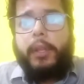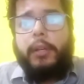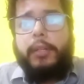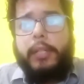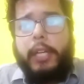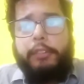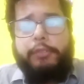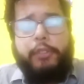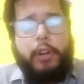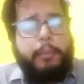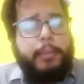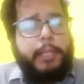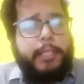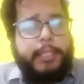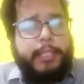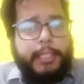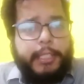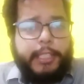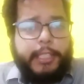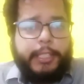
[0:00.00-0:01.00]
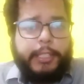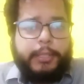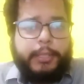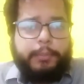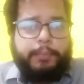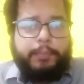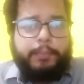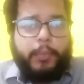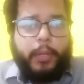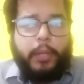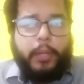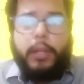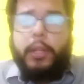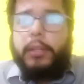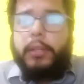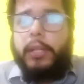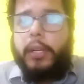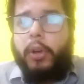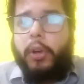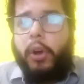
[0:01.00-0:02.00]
Now from the cities, the